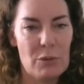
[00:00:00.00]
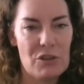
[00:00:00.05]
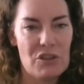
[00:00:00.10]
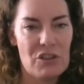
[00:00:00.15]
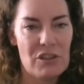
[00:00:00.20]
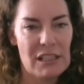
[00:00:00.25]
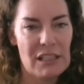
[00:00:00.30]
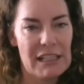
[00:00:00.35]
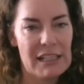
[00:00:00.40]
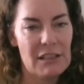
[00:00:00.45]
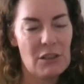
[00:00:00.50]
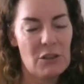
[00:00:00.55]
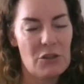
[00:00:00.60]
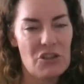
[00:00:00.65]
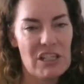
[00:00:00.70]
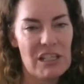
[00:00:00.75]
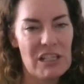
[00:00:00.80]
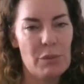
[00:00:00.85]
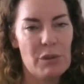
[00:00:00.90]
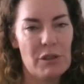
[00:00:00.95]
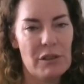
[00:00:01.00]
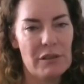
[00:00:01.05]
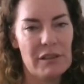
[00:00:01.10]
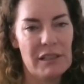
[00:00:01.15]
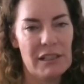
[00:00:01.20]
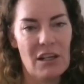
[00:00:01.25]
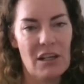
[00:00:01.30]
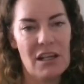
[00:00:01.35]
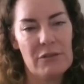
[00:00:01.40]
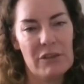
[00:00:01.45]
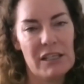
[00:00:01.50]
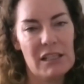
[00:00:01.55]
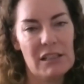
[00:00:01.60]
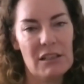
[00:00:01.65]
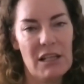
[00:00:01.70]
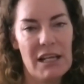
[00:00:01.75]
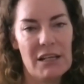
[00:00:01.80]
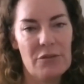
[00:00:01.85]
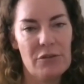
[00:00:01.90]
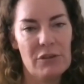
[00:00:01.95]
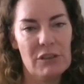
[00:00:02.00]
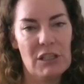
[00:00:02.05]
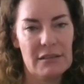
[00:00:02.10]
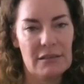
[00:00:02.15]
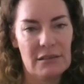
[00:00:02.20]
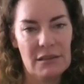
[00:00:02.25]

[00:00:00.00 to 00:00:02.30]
which are like a lot cheaper, and giving a like for